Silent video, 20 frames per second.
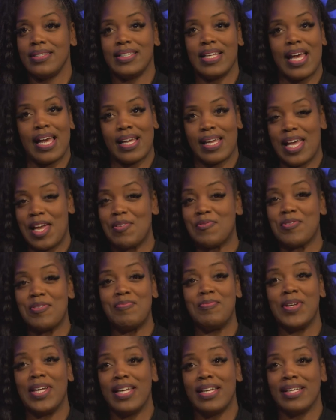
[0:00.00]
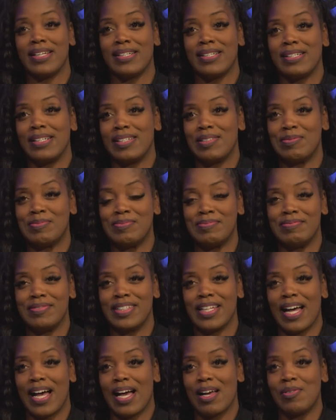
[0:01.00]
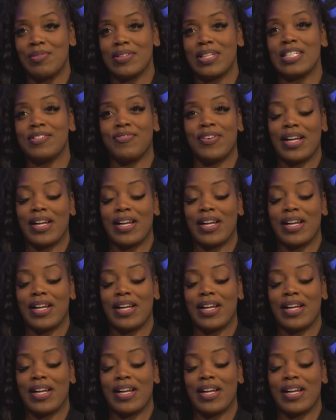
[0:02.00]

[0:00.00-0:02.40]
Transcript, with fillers: that came from me. Um, I, I like, as,